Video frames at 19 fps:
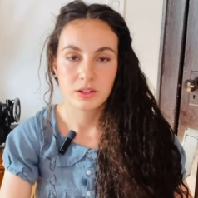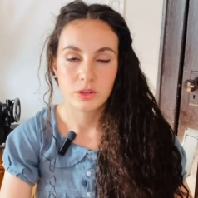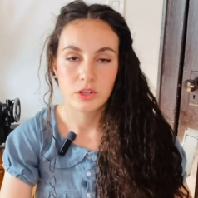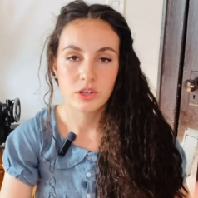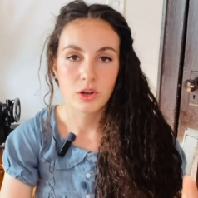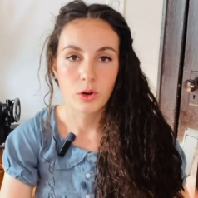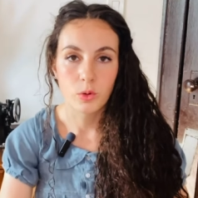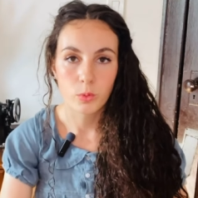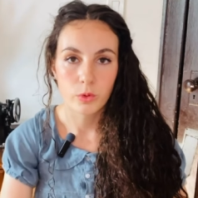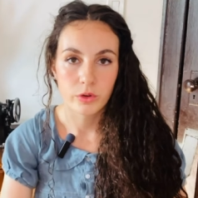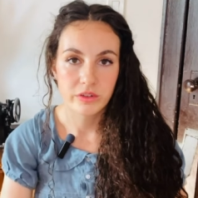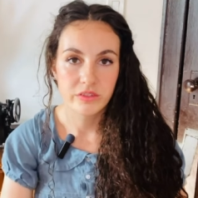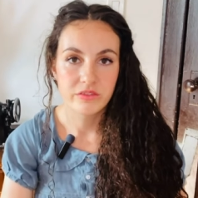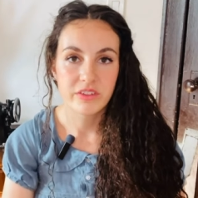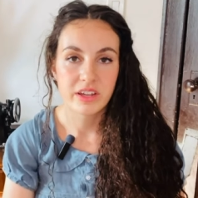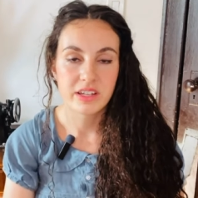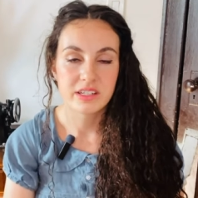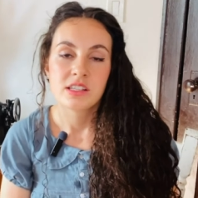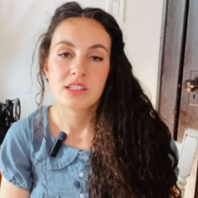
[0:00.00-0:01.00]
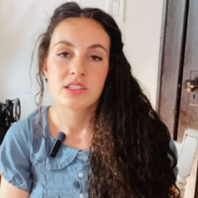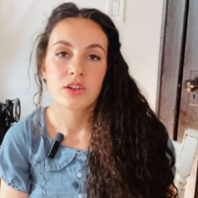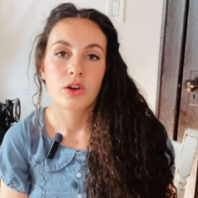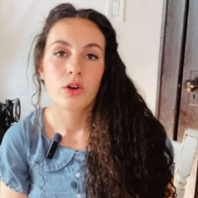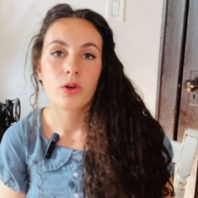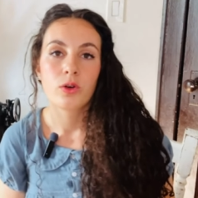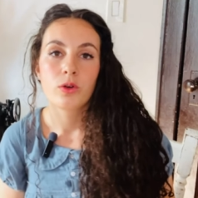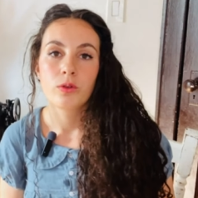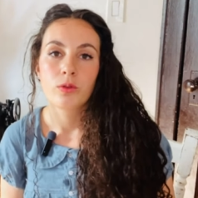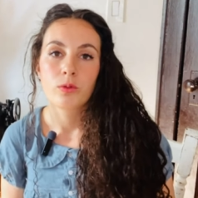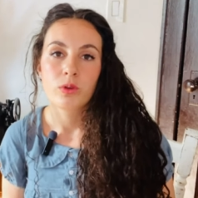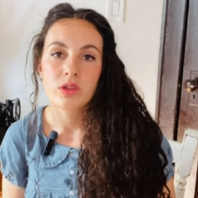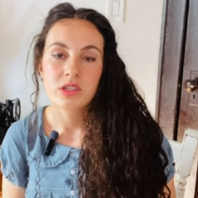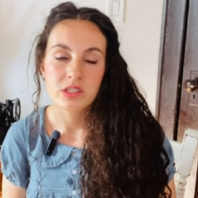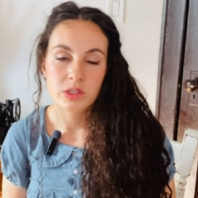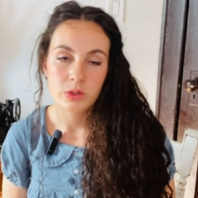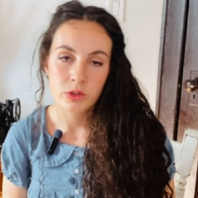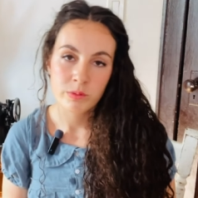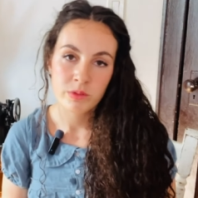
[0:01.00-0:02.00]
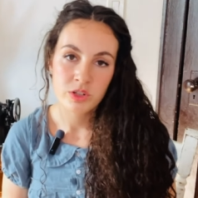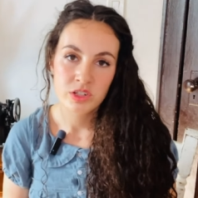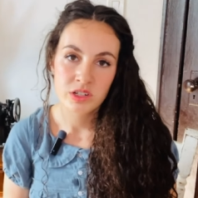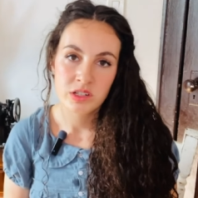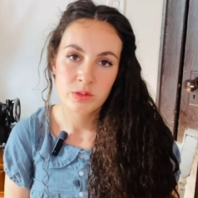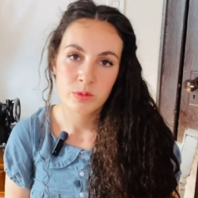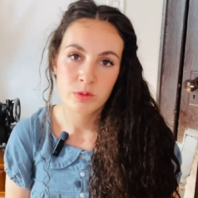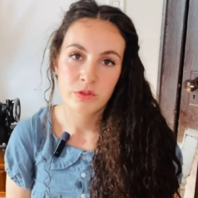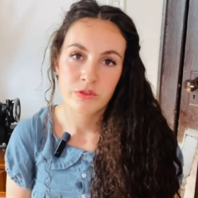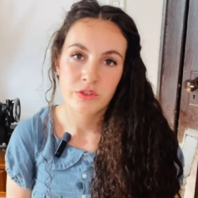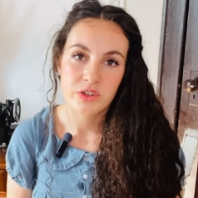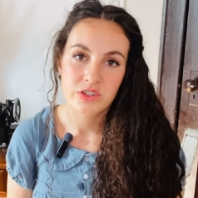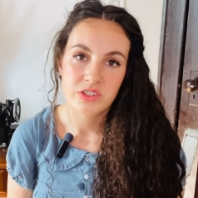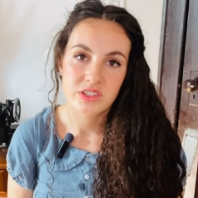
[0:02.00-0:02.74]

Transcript: you know, were invented. So when sewing machines were first